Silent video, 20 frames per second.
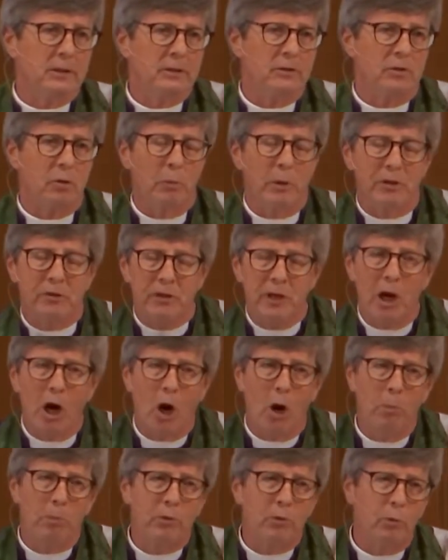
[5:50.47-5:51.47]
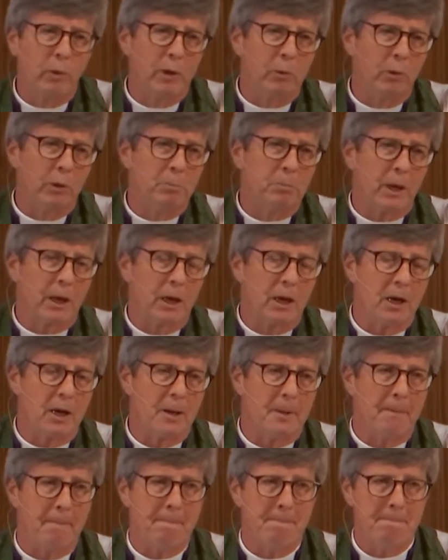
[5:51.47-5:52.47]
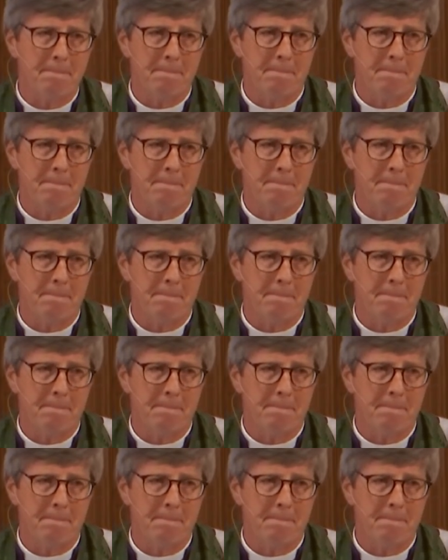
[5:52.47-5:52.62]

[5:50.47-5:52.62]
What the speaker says: to which he hoped we would become.